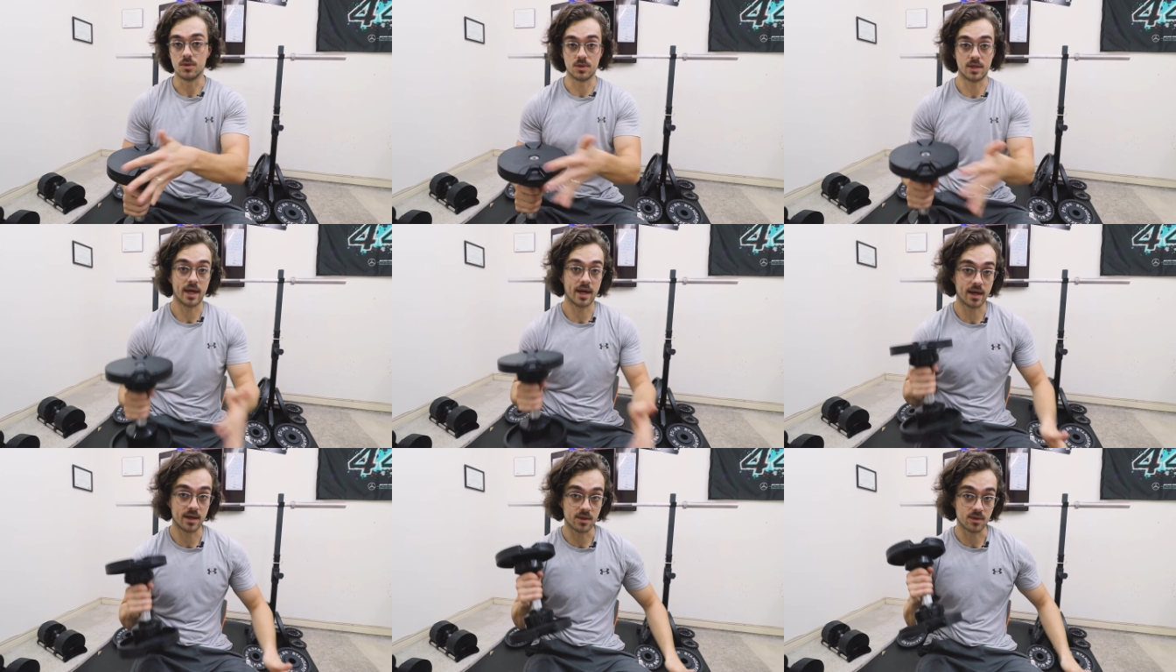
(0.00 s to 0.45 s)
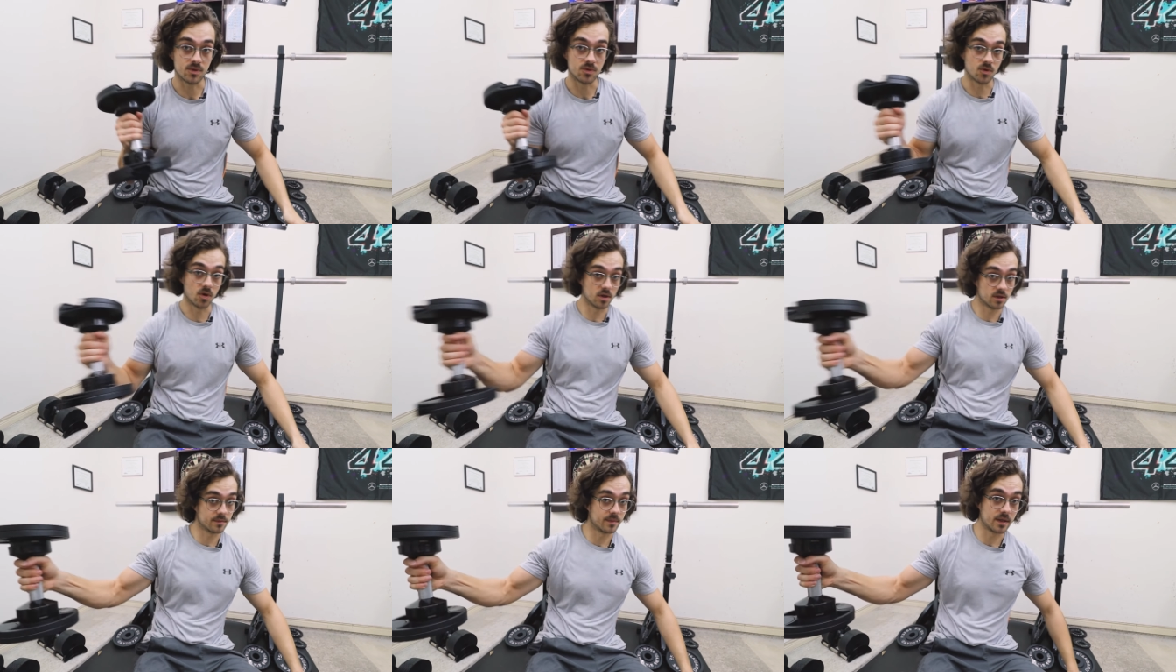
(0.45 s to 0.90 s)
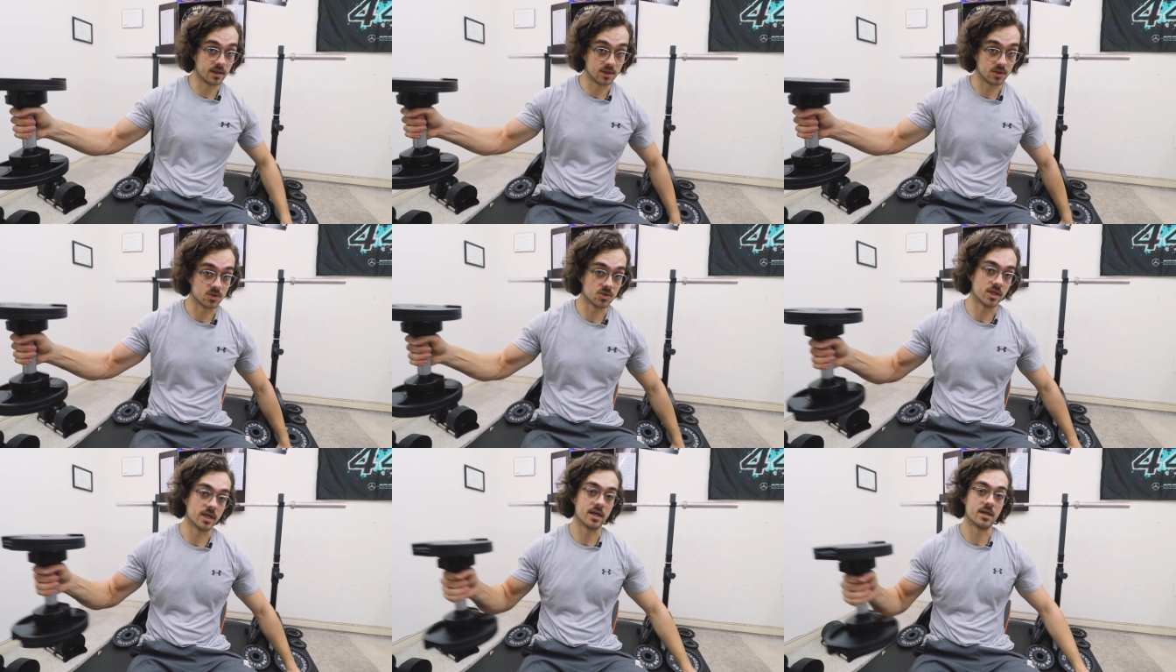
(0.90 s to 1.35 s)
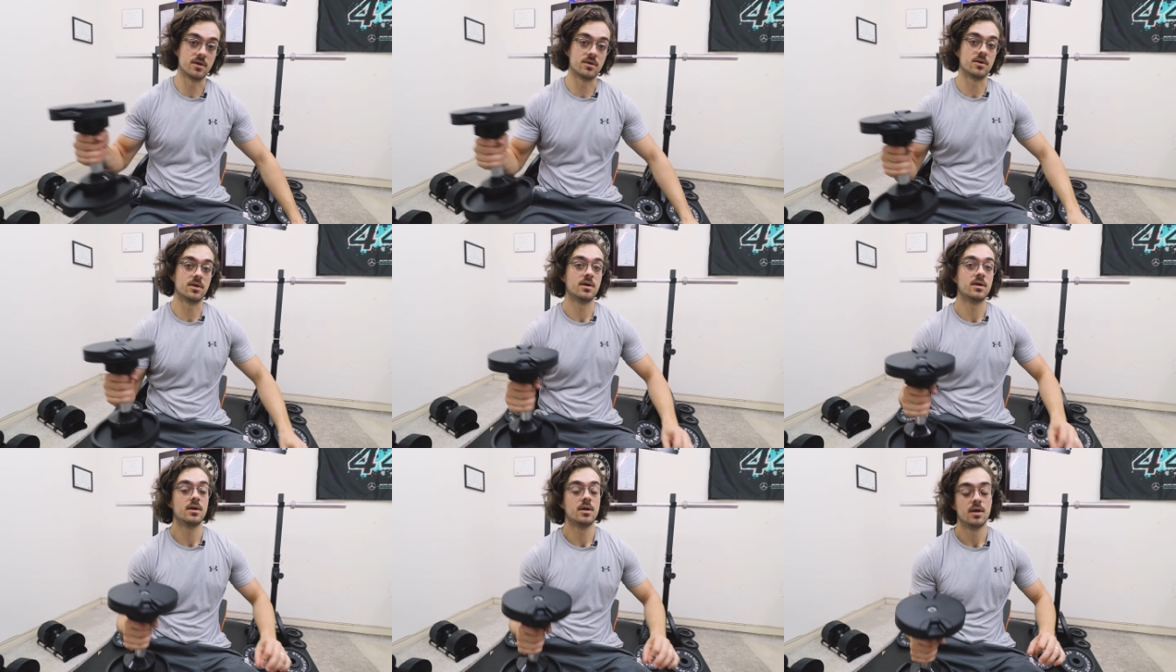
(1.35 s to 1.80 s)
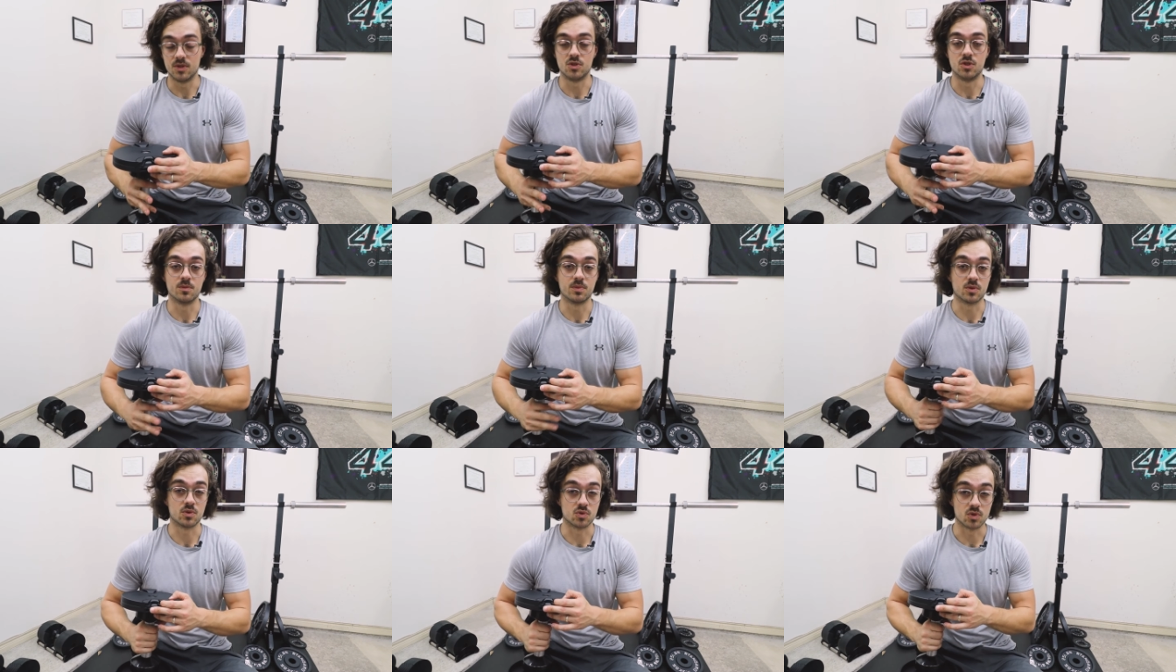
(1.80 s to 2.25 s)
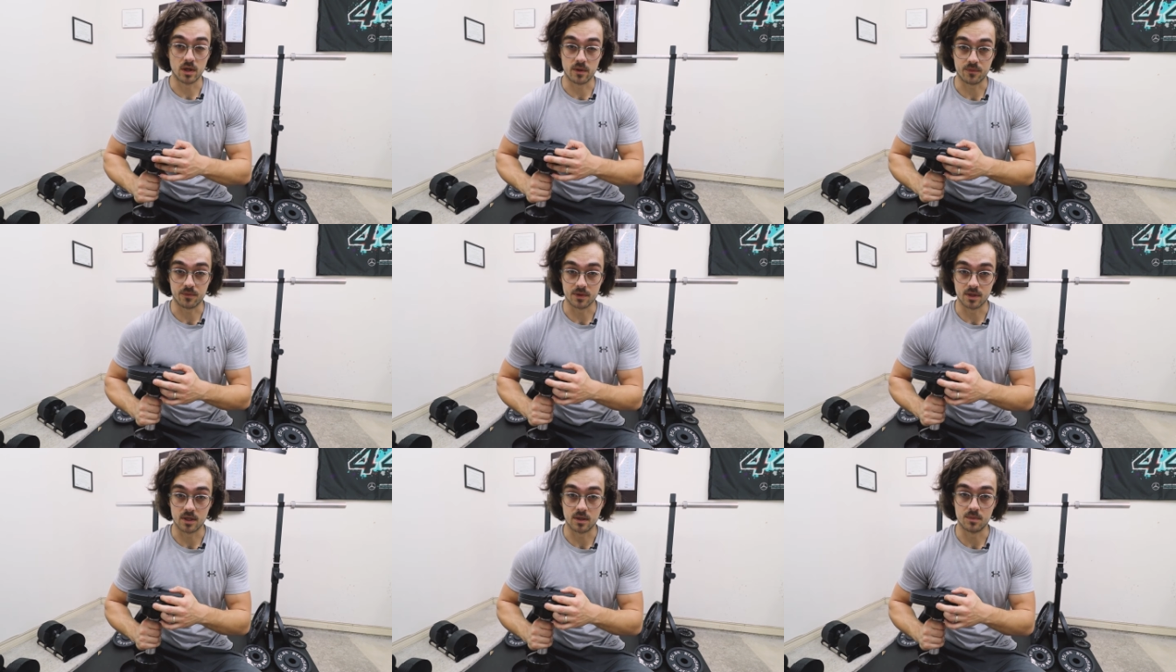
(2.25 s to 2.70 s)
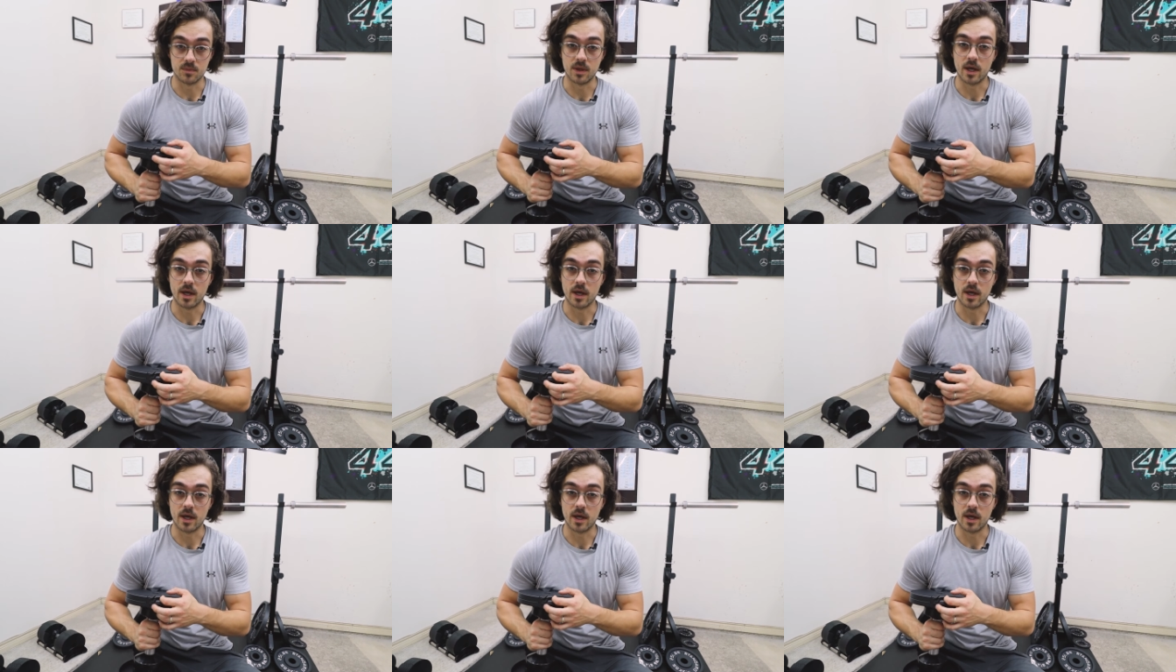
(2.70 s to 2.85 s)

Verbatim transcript: You can't throw them on the ground, be super rough with them.